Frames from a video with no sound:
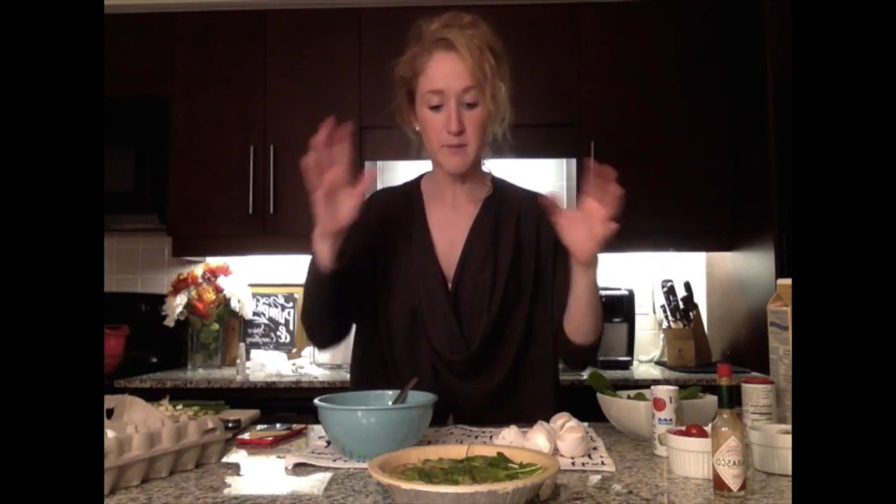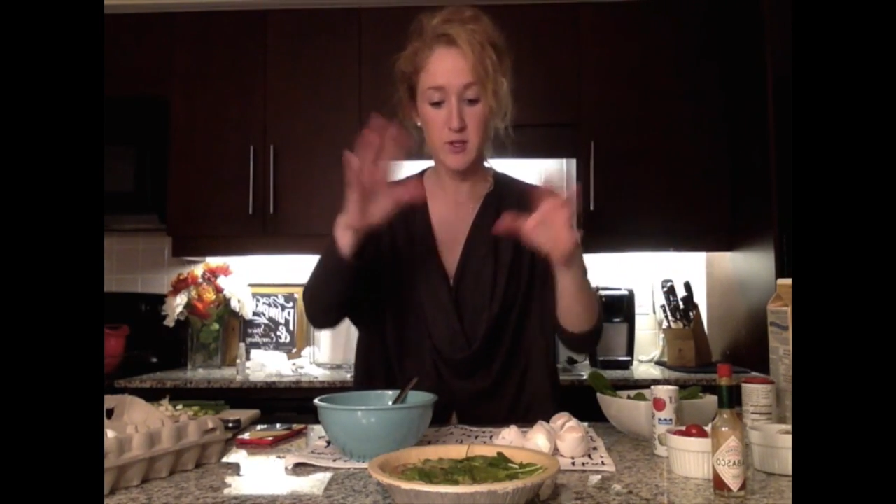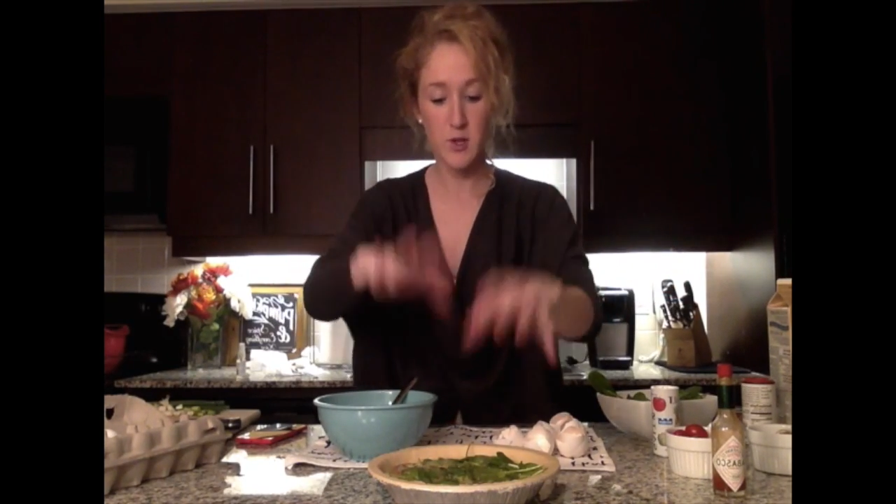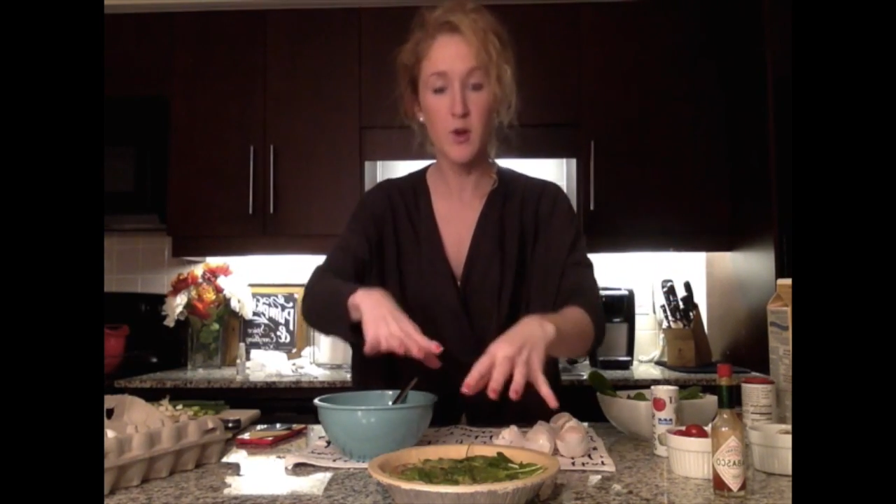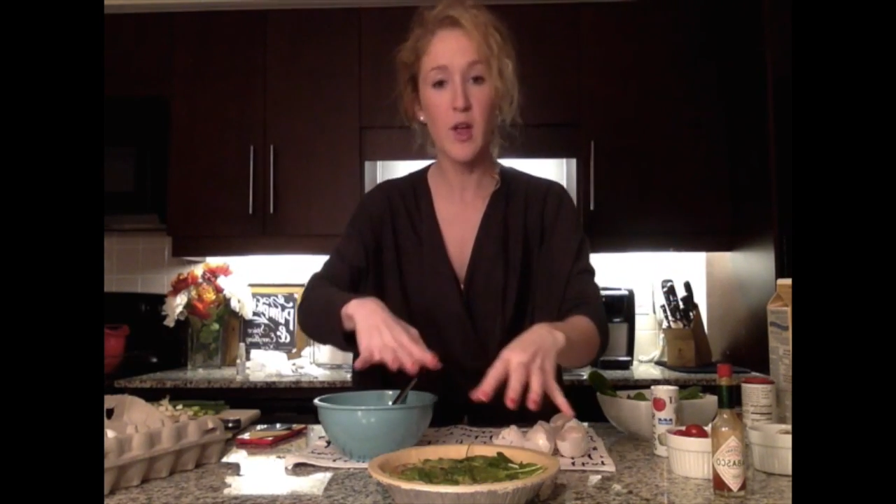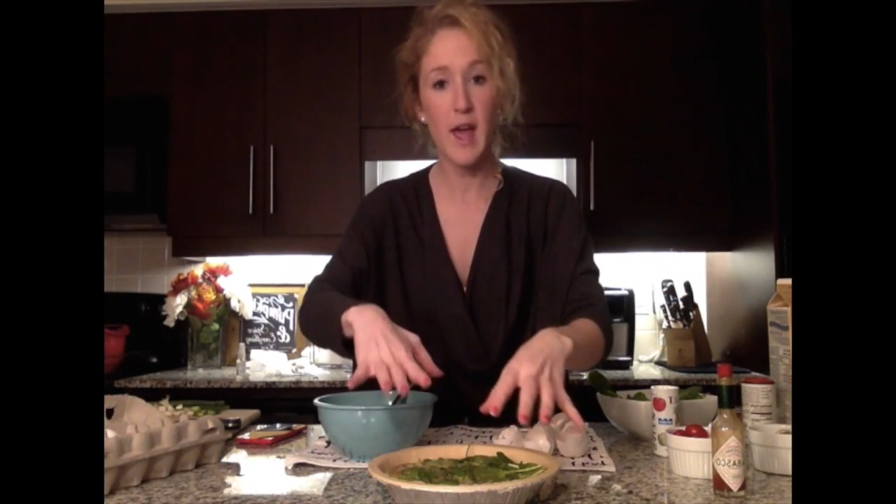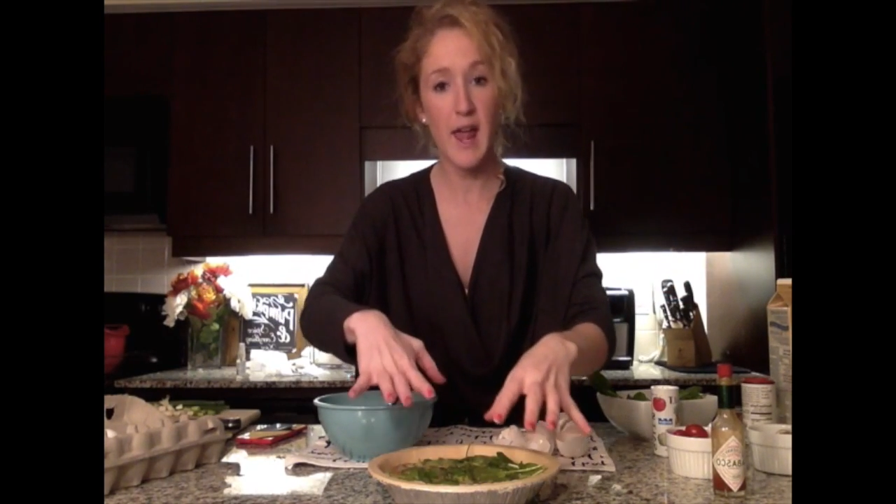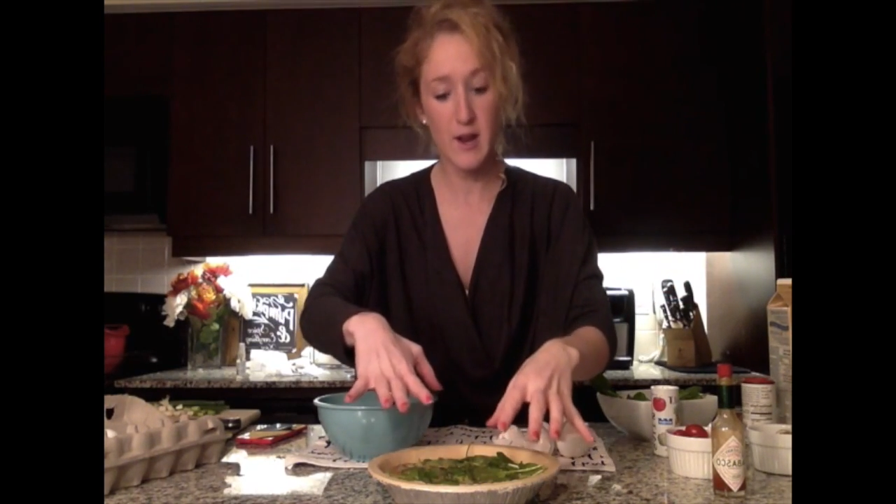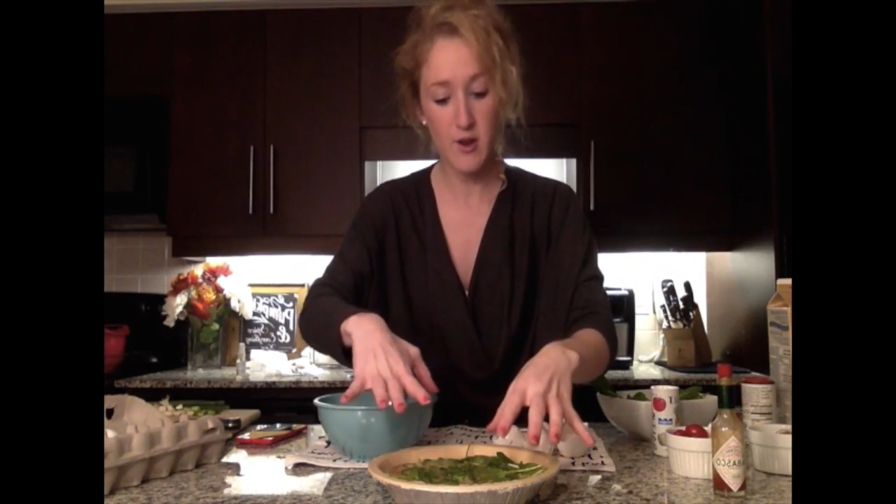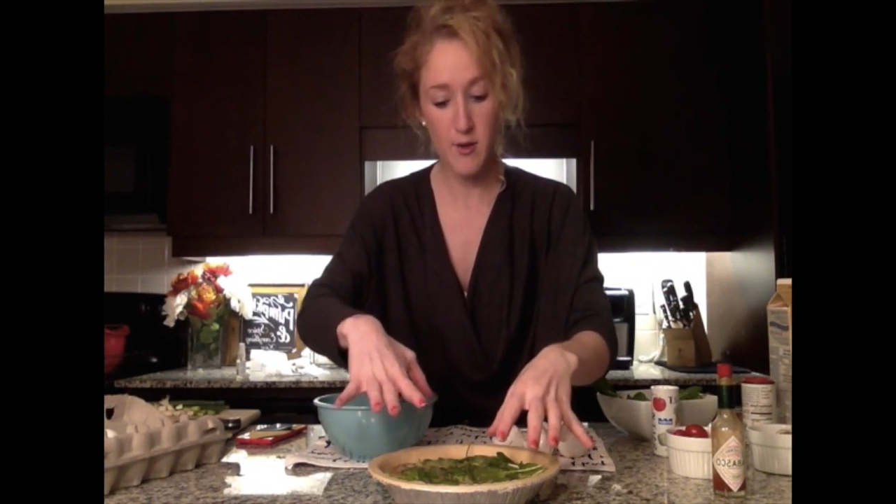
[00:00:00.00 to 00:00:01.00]
So we'll
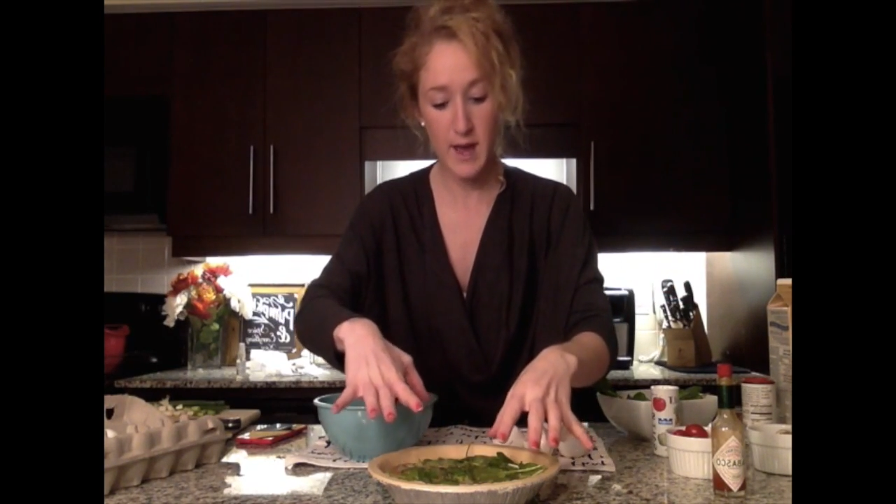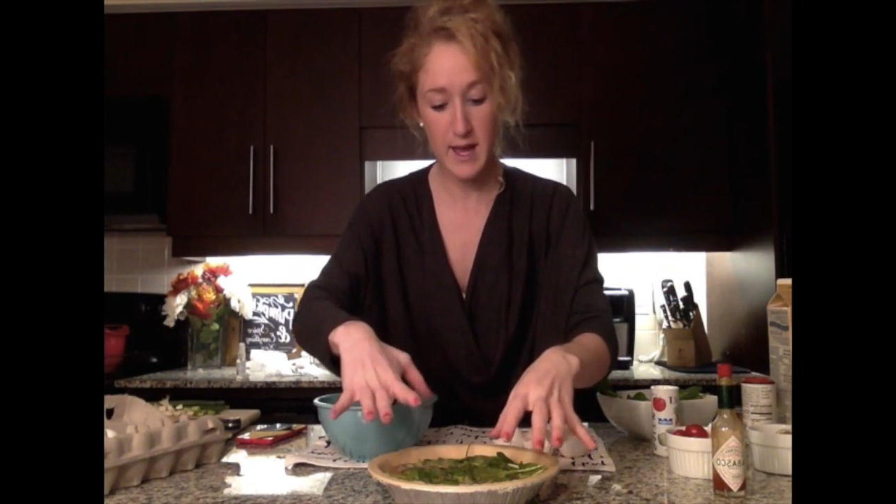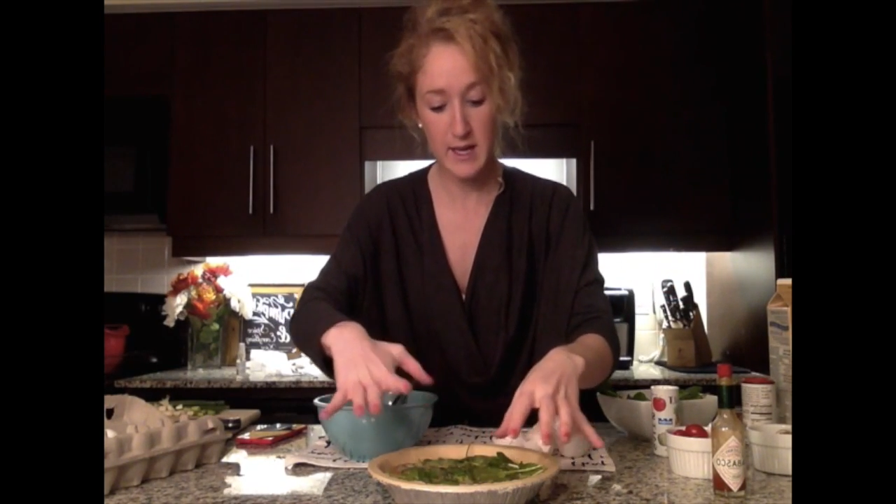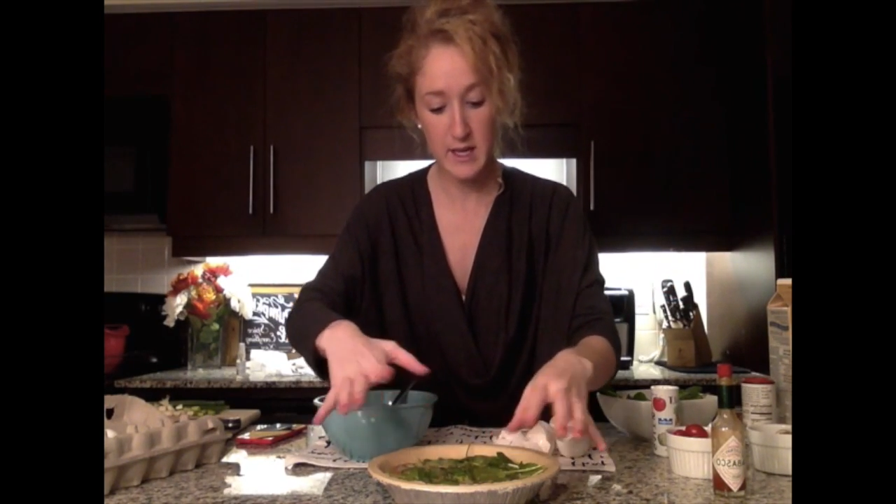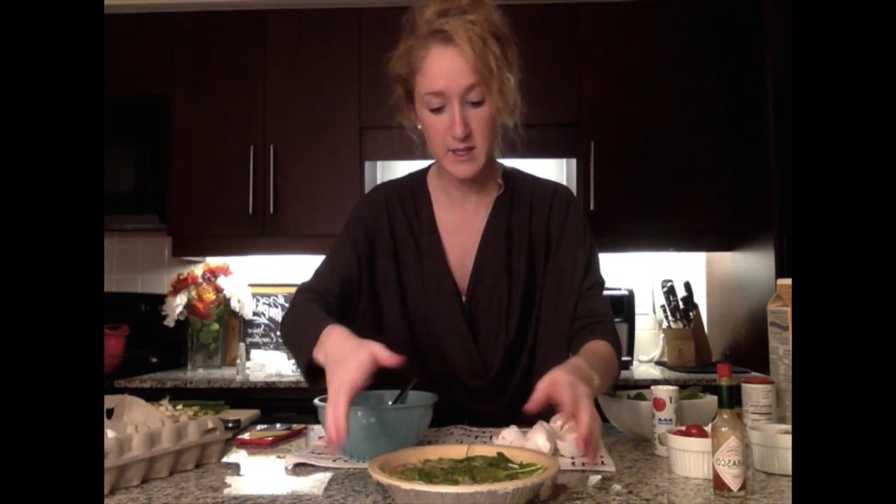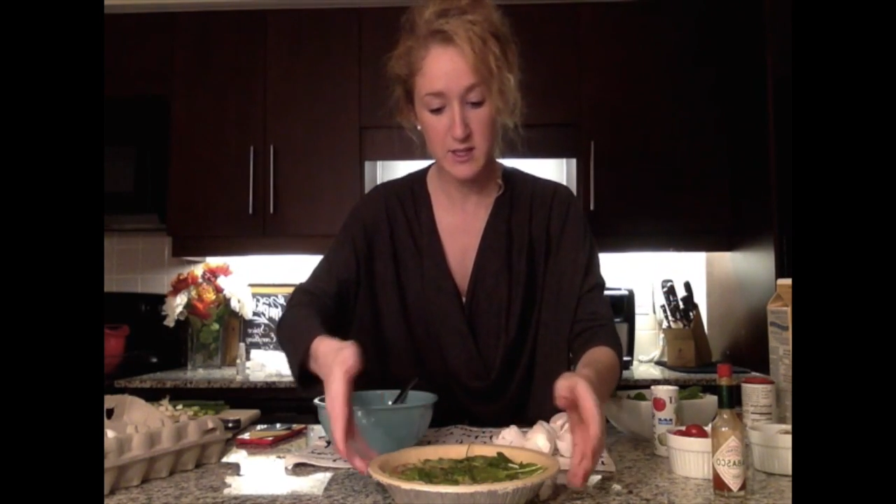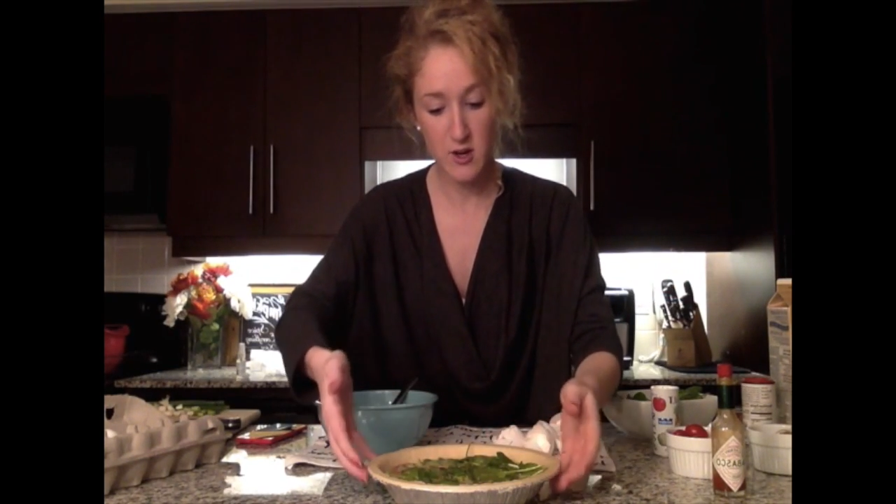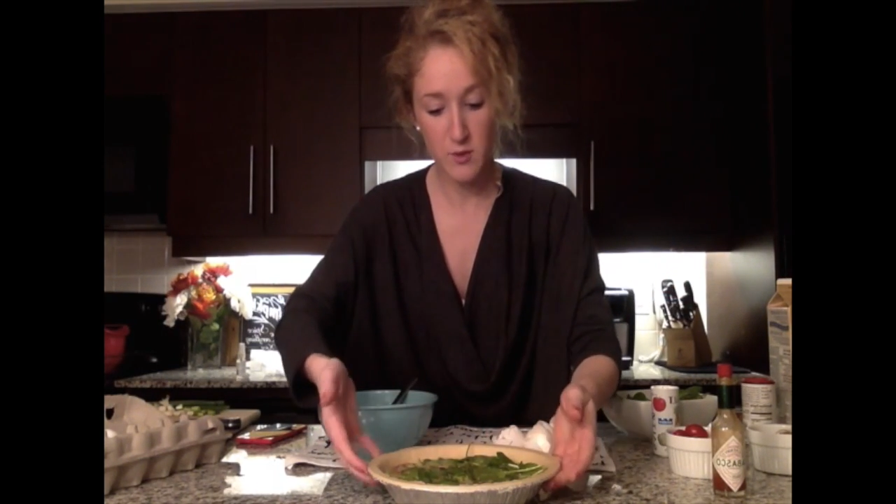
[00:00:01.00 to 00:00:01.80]
go ahead and get started